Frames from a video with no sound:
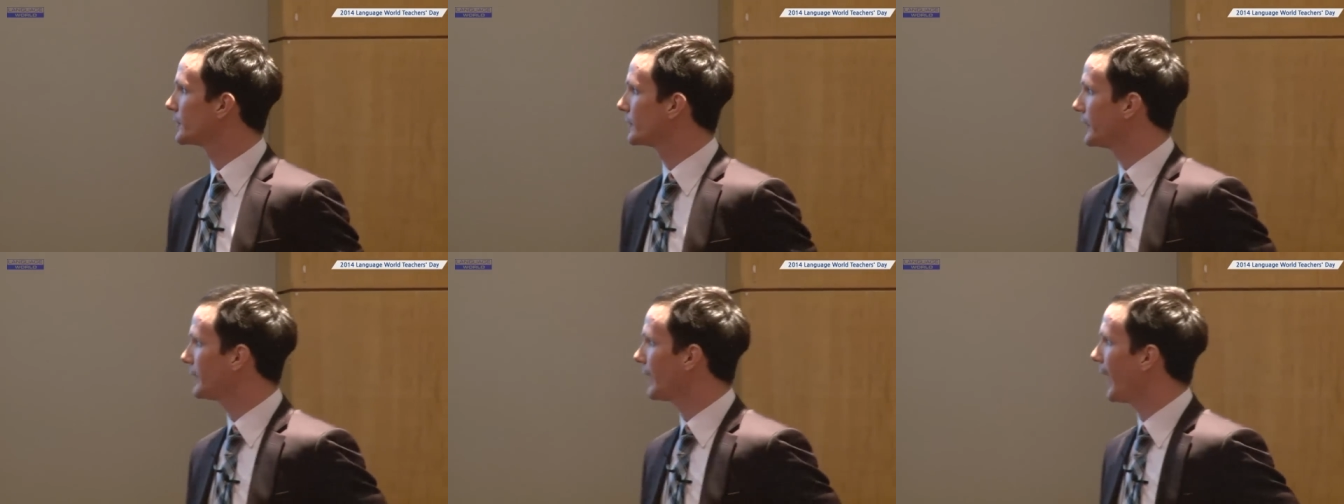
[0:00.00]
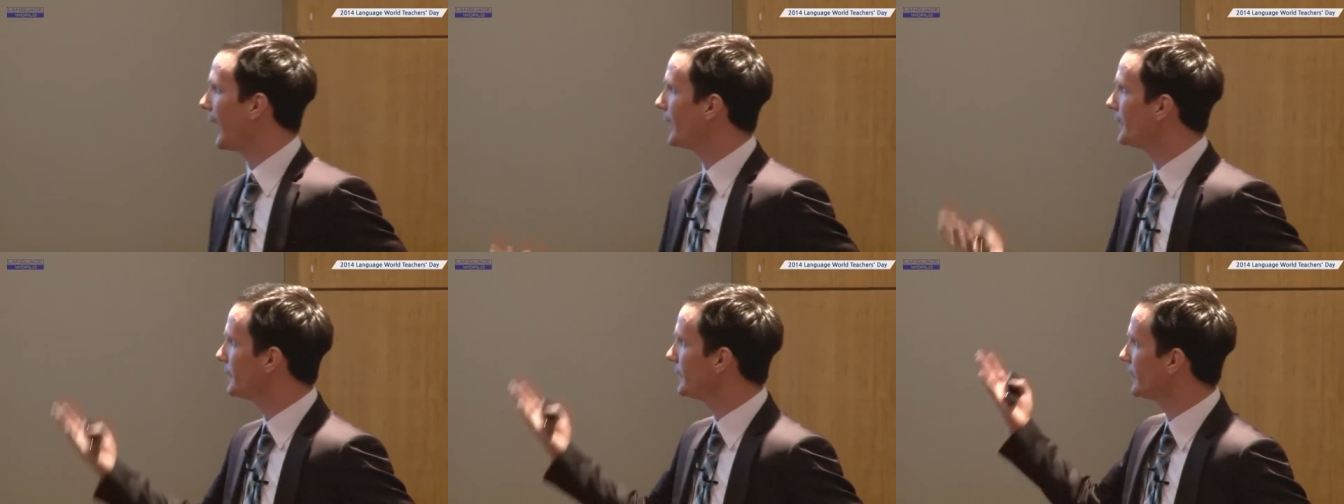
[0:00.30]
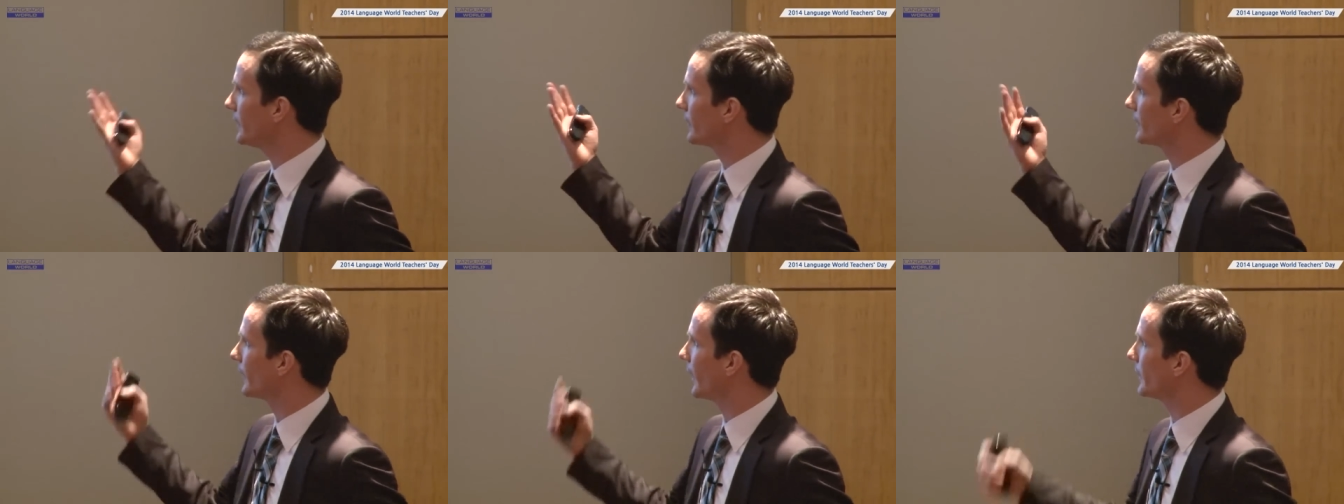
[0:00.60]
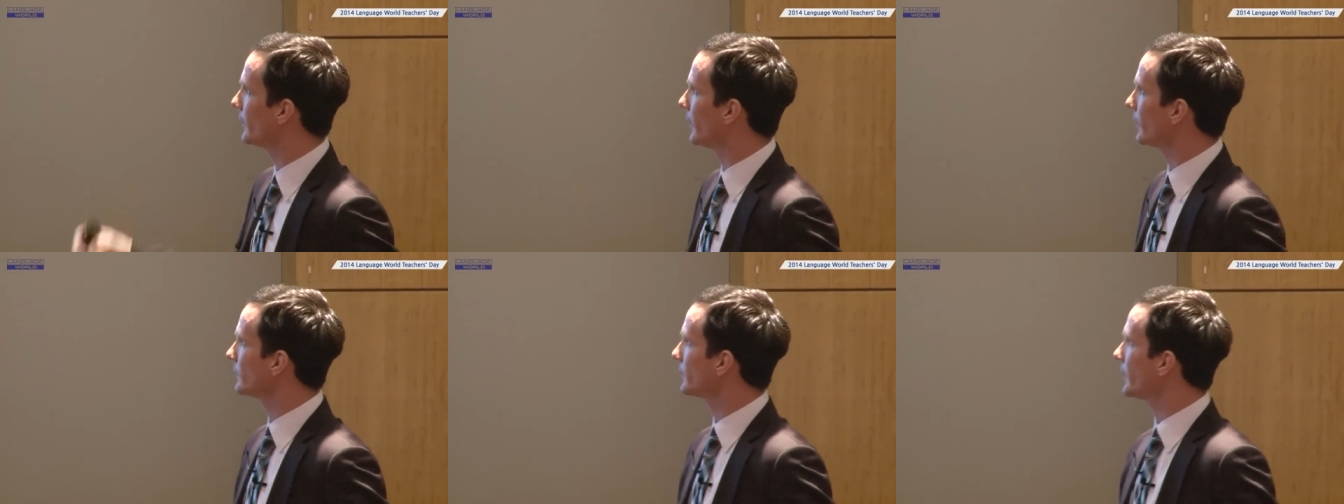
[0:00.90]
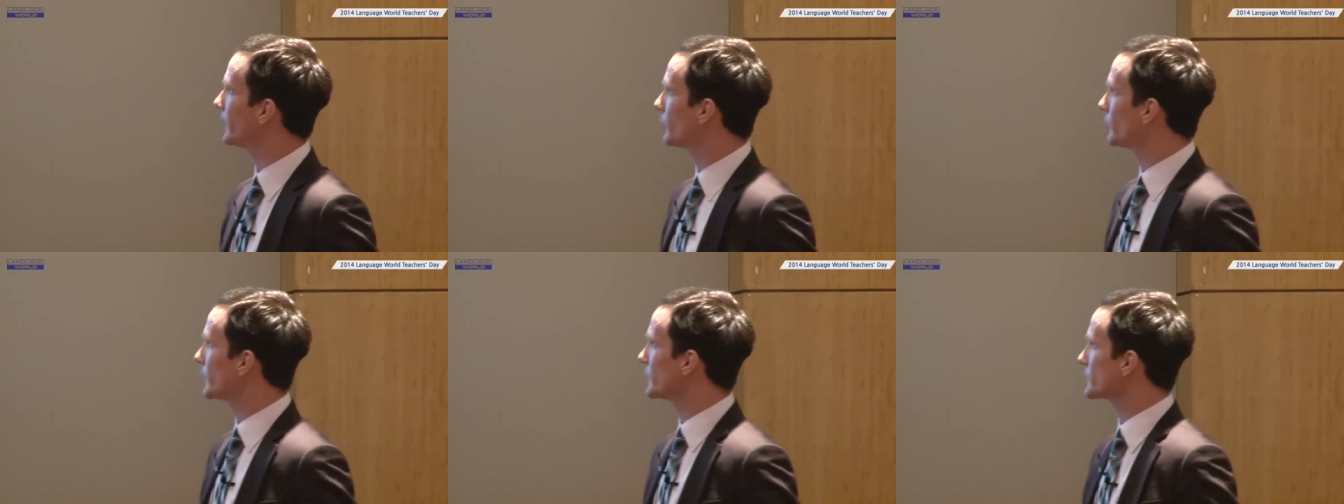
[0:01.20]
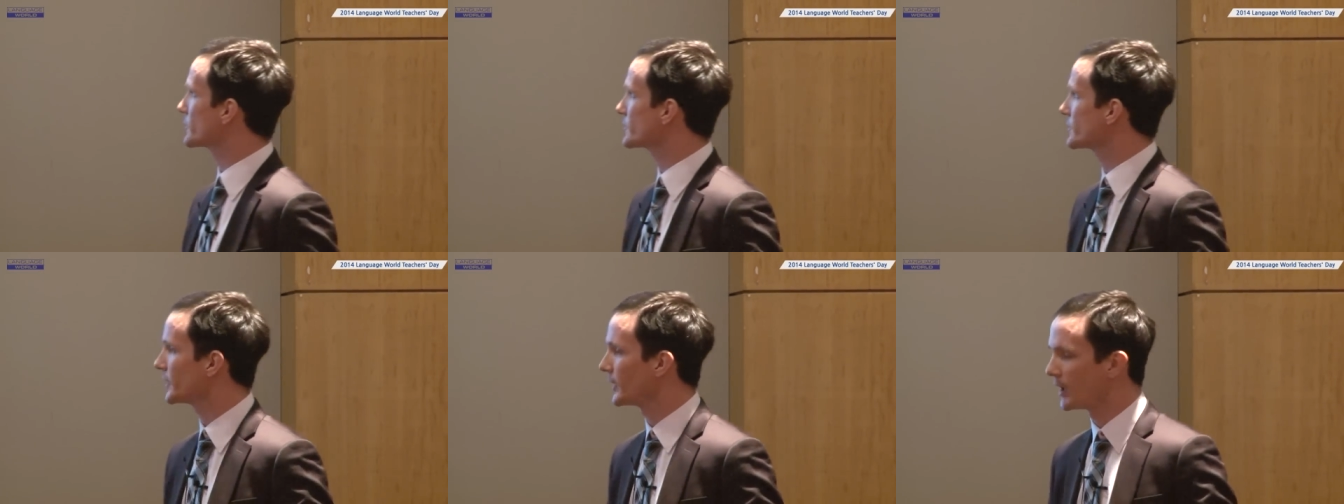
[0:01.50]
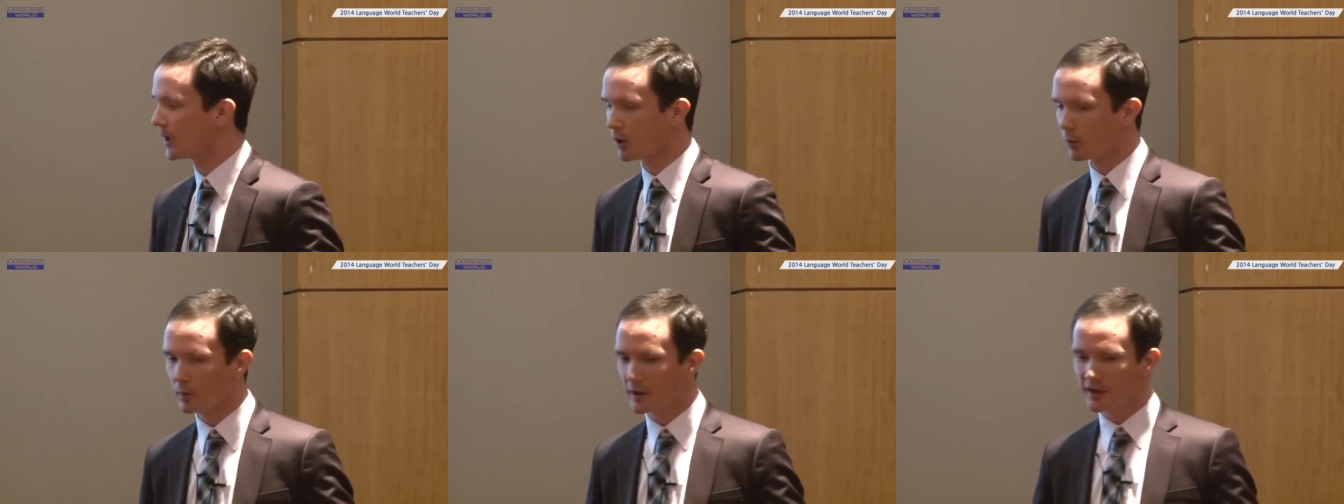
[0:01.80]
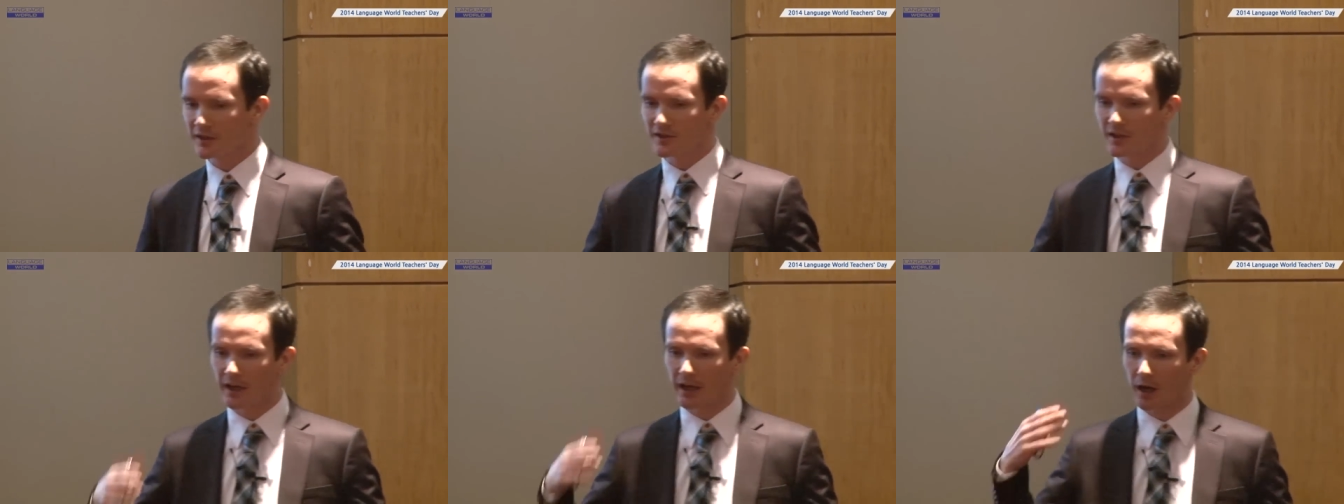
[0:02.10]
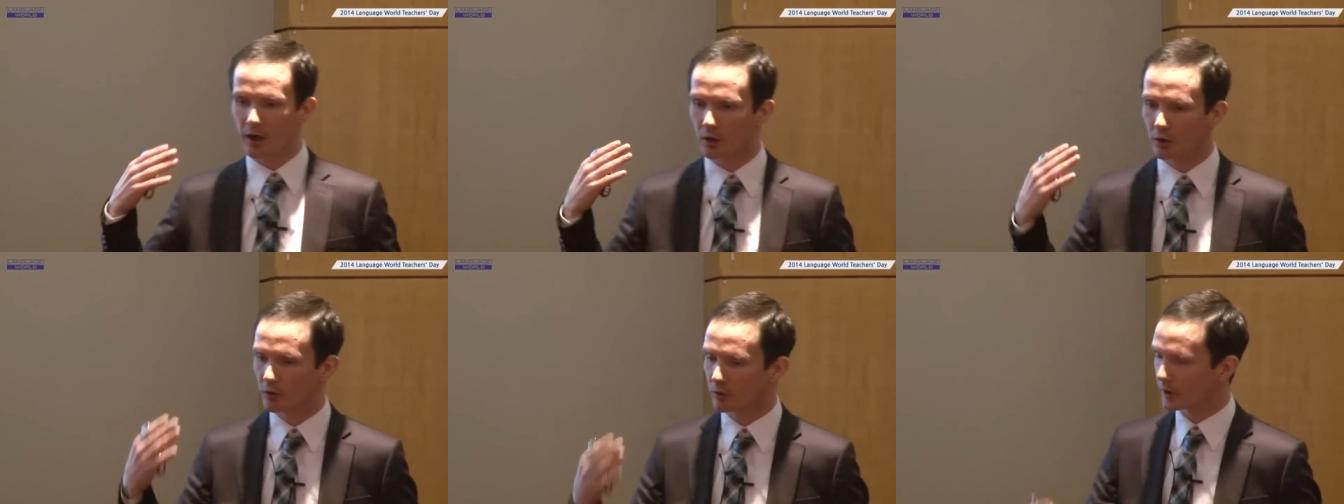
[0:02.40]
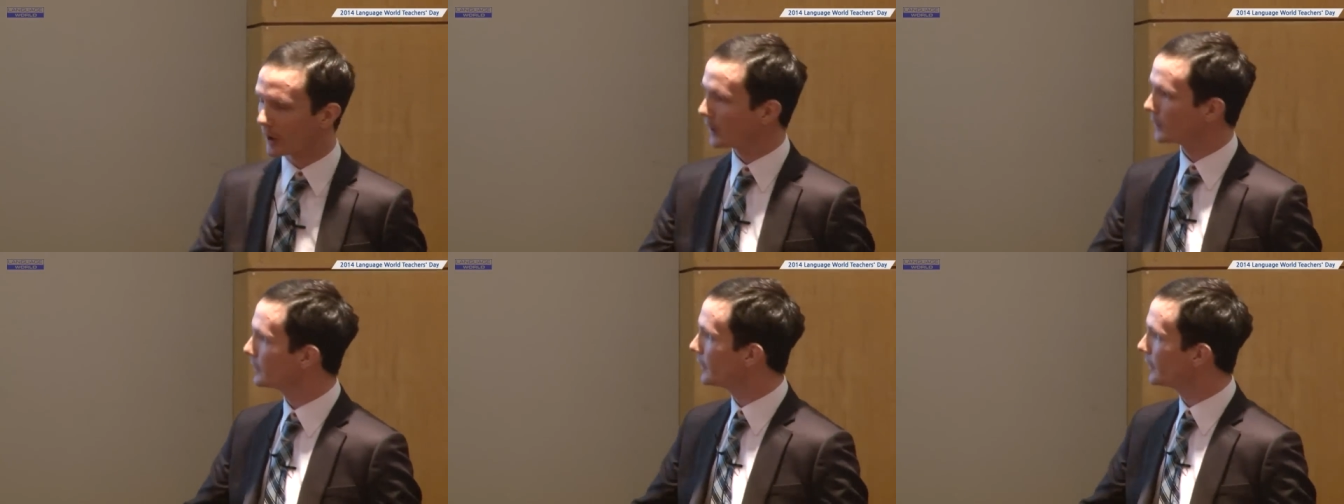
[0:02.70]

the idea that a linguist, we can say a